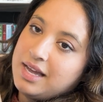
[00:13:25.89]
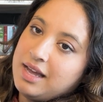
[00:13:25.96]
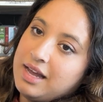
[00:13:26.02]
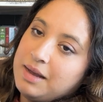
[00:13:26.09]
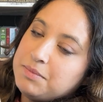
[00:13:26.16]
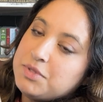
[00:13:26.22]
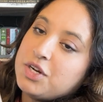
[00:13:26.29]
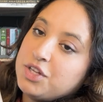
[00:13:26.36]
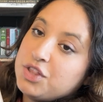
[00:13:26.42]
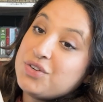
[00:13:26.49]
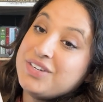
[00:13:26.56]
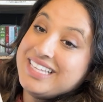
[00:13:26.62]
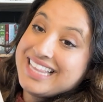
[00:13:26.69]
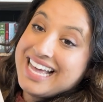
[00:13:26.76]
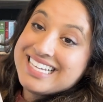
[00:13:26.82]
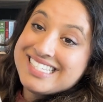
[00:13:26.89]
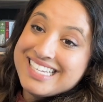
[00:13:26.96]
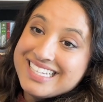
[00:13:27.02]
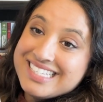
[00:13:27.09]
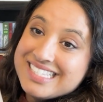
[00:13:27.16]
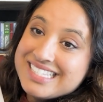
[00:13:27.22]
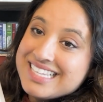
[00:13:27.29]
30
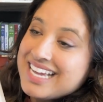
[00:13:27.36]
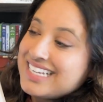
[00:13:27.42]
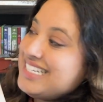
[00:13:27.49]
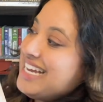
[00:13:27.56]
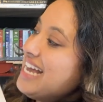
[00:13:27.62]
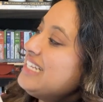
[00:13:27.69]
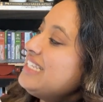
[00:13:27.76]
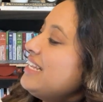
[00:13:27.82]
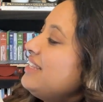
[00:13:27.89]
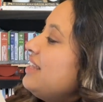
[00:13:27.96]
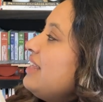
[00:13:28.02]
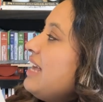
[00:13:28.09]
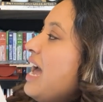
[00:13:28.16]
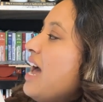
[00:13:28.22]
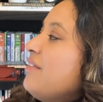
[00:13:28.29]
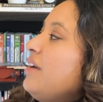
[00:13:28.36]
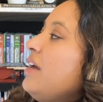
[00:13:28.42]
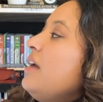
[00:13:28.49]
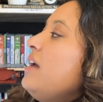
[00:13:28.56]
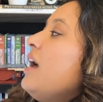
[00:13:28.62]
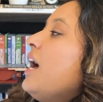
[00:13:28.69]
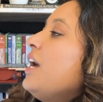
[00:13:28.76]
lessons, a test, and then they have
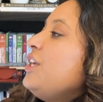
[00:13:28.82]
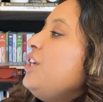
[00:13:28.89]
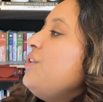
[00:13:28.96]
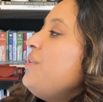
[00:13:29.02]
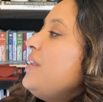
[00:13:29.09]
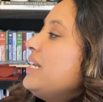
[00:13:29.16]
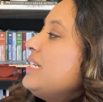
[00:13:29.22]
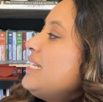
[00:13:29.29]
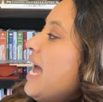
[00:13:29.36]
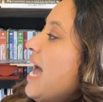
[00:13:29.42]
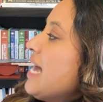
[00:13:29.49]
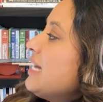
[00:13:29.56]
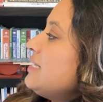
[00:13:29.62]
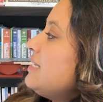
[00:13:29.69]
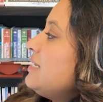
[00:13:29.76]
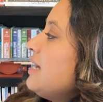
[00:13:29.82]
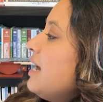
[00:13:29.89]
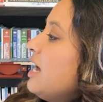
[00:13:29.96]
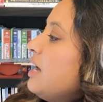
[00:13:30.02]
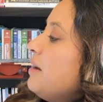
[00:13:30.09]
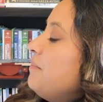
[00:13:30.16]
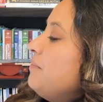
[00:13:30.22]
a unit test
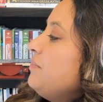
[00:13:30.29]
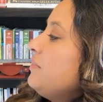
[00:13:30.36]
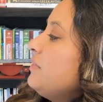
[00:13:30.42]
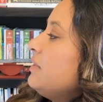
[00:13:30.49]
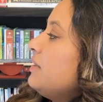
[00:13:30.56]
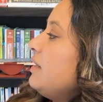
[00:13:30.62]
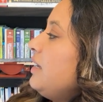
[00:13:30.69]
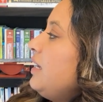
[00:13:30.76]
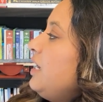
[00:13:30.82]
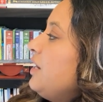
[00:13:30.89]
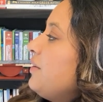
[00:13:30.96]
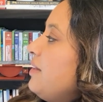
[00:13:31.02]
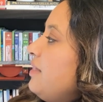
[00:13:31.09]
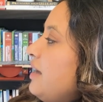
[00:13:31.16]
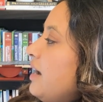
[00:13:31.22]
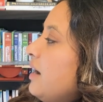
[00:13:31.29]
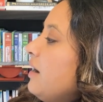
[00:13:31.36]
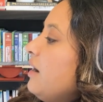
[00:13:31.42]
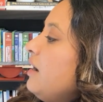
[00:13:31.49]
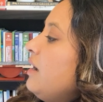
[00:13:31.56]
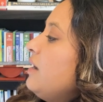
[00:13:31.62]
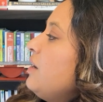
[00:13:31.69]
here and
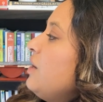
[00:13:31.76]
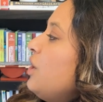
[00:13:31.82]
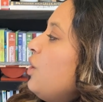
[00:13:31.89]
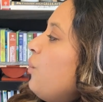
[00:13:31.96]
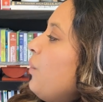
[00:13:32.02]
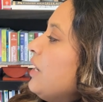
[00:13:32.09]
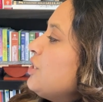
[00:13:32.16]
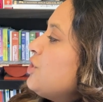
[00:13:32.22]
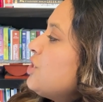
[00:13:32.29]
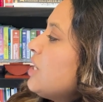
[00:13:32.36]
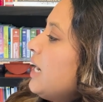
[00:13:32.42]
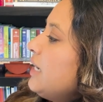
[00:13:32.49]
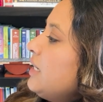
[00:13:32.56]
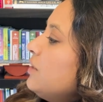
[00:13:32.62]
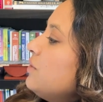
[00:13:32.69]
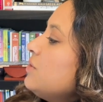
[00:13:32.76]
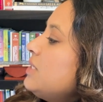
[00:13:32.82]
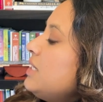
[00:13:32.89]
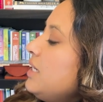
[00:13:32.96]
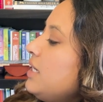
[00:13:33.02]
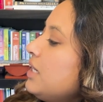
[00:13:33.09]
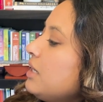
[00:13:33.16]
there, which I don't
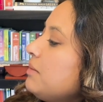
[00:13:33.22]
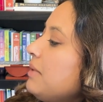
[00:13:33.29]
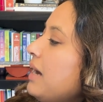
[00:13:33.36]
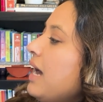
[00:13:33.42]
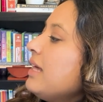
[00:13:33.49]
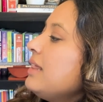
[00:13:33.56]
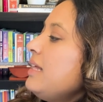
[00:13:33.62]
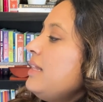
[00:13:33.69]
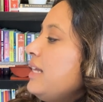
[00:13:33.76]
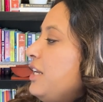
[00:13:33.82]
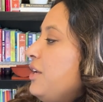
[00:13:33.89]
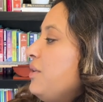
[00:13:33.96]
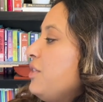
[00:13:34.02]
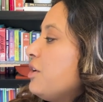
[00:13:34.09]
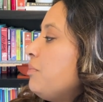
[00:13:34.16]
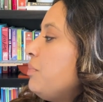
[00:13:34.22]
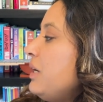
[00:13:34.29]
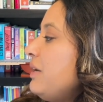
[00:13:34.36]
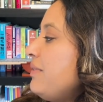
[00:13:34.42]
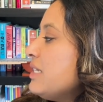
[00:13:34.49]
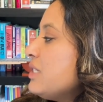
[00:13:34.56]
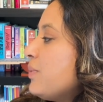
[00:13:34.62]
see here, but I think they do. In their
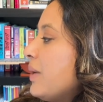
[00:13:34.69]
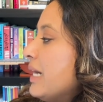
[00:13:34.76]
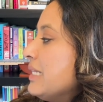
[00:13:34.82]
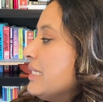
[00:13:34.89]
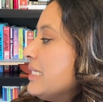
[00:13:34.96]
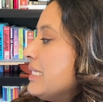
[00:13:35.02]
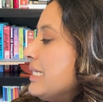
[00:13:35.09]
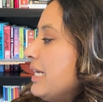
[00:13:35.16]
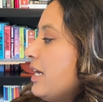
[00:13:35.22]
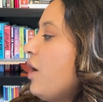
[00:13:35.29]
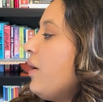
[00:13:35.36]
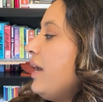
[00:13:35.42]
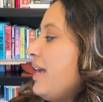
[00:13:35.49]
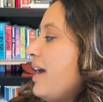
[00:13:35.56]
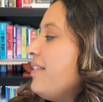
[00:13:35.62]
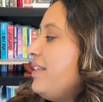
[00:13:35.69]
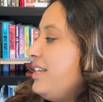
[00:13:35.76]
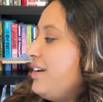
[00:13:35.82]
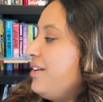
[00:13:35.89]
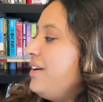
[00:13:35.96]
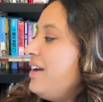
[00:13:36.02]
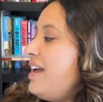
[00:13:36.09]
previous ones, okay, yeah, they
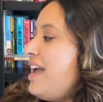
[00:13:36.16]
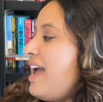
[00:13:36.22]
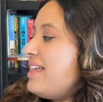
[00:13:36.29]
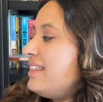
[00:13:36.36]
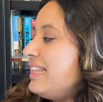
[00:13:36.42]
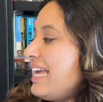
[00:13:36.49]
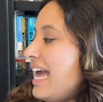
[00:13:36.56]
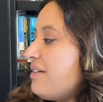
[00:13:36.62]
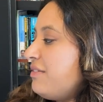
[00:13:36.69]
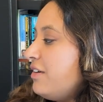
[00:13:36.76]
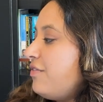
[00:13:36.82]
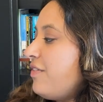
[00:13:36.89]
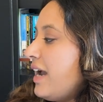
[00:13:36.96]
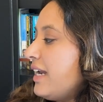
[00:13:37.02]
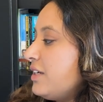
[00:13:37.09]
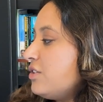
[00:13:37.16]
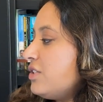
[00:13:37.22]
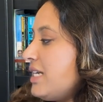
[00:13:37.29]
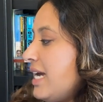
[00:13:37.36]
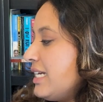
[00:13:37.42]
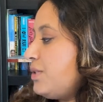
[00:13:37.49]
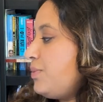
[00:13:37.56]
do. And then they have a final
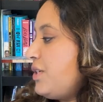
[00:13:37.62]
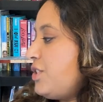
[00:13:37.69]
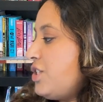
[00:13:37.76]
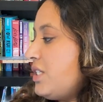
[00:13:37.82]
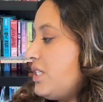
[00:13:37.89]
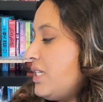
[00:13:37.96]
test, which is